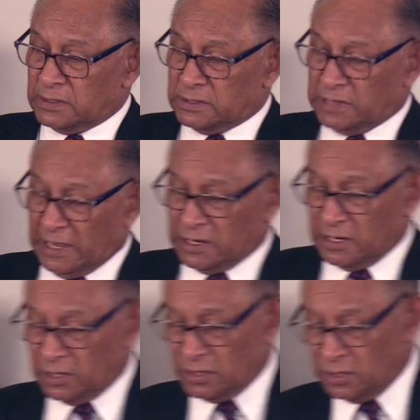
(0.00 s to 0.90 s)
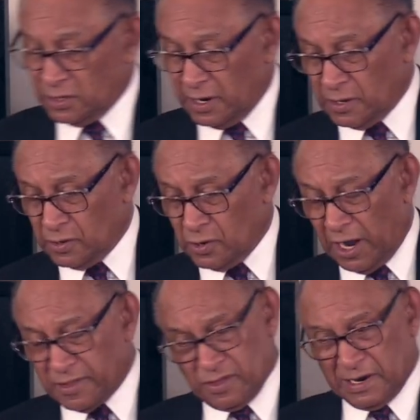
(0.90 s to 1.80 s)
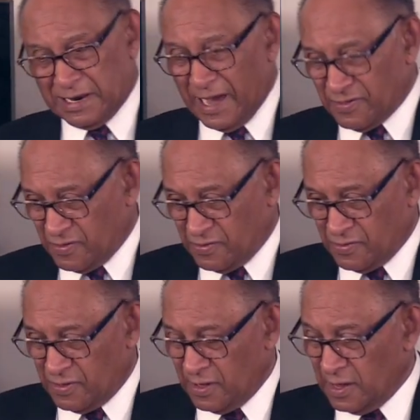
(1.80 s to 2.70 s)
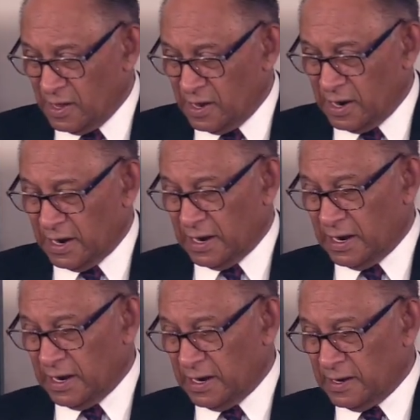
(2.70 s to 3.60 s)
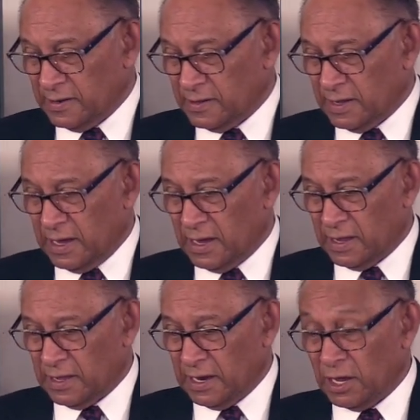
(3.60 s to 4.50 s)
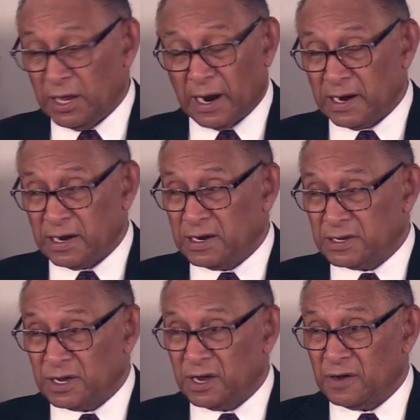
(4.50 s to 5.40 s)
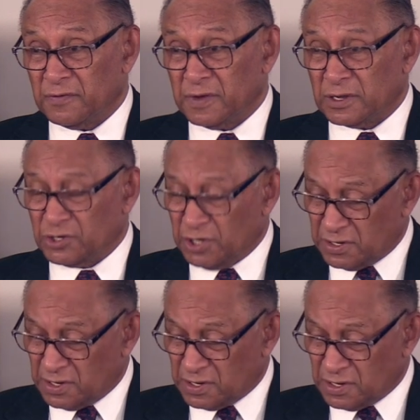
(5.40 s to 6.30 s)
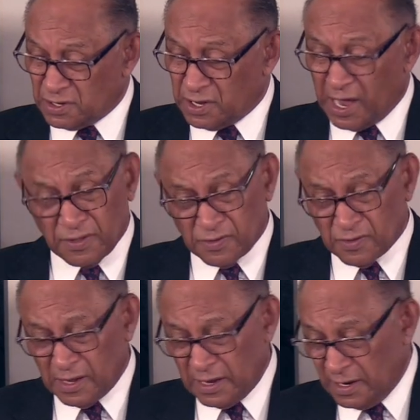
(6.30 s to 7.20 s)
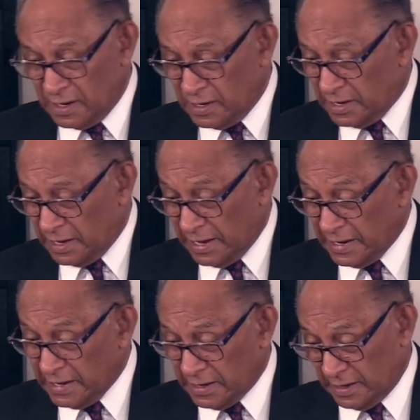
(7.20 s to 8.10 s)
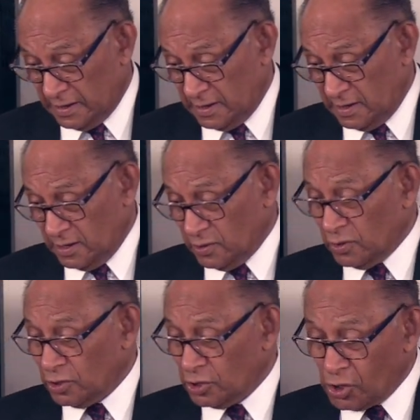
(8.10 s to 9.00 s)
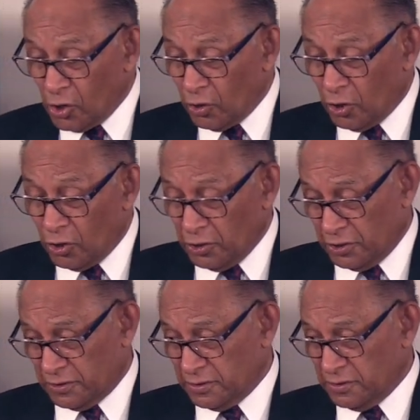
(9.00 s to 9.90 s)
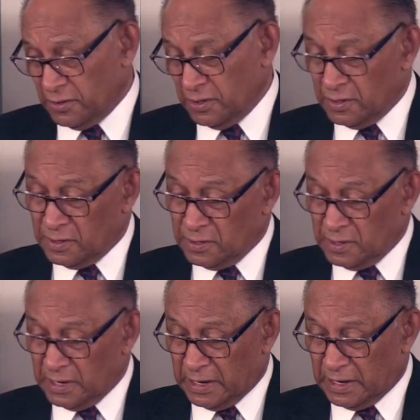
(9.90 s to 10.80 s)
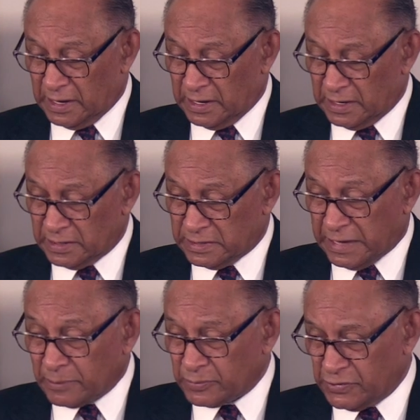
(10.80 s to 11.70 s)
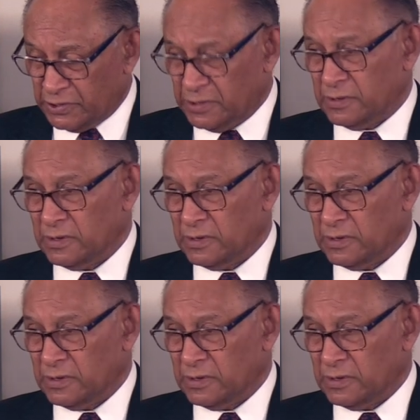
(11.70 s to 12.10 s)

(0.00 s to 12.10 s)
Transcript: Satan got, got the death uh, uh, that, he rightly deserved in Jesus' death, he could no longer uh, tempt